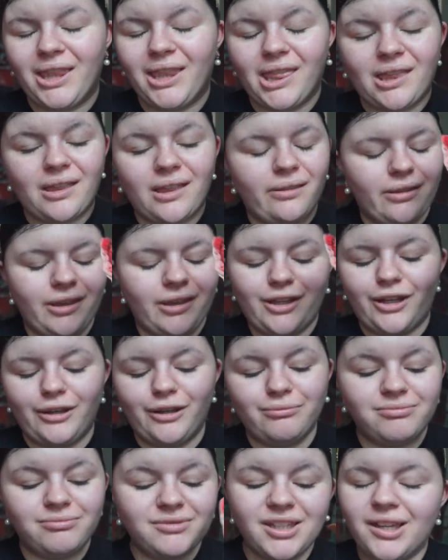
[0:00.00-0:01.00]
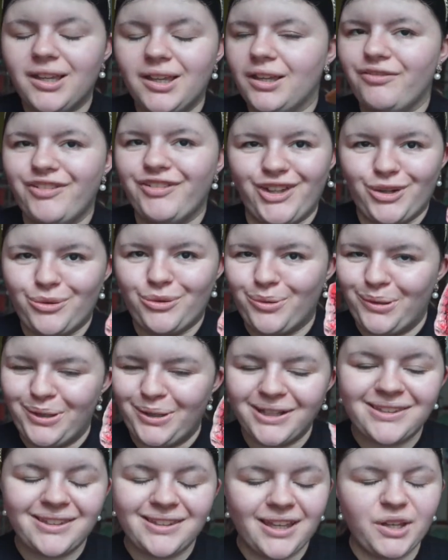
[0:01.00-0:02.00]
you know, TV
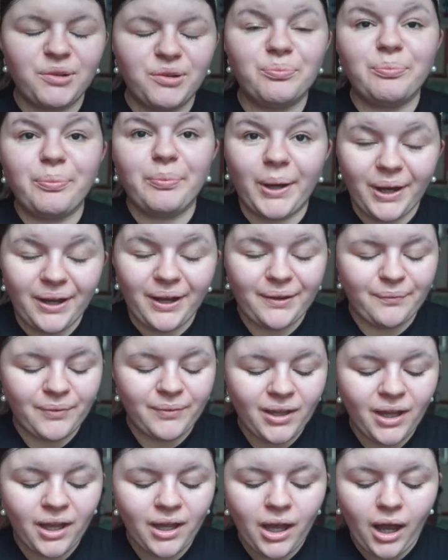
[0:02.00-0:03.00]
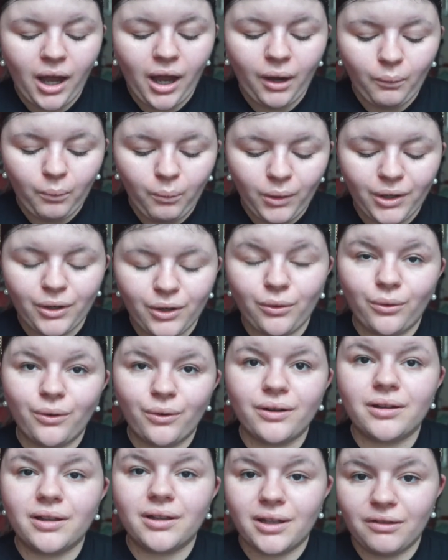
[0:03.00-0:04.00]
quality, but I will
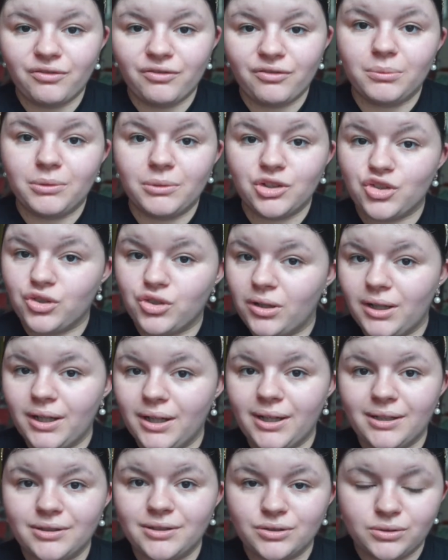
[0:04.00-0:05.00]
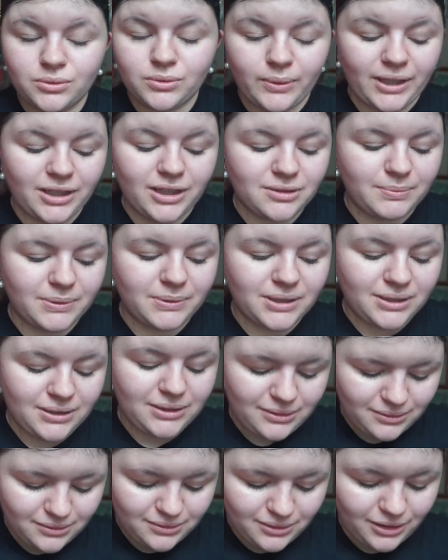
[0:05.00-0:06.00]
give them a try as always,
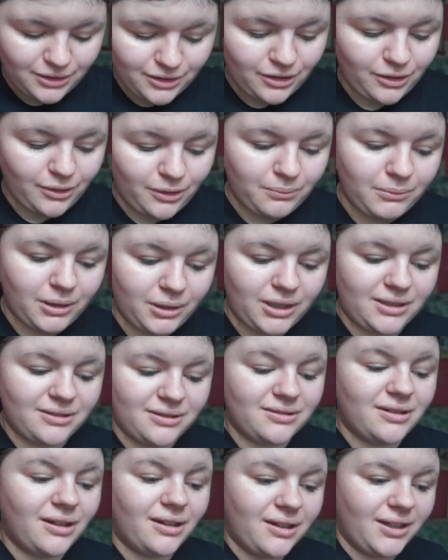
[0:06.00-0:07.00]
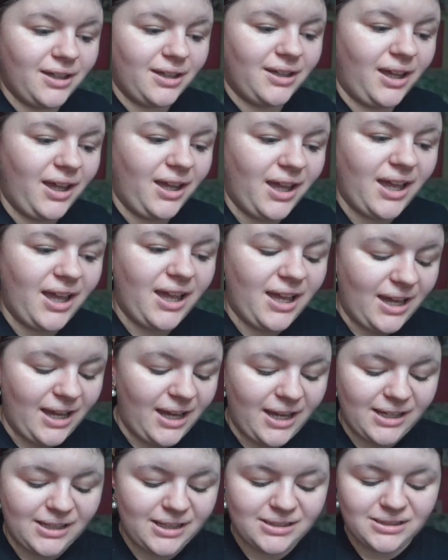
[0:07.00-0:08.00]
because I know money's tight
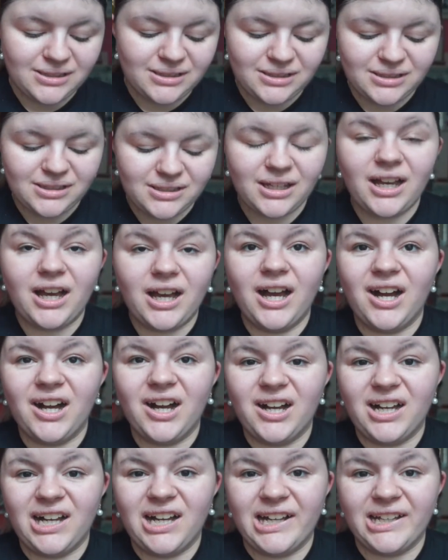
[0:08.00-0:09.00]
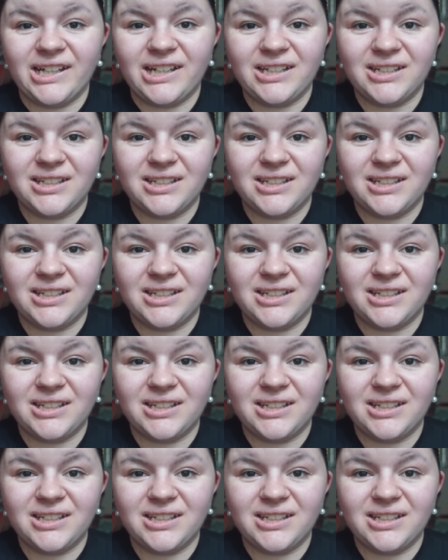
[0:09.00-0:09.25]
and I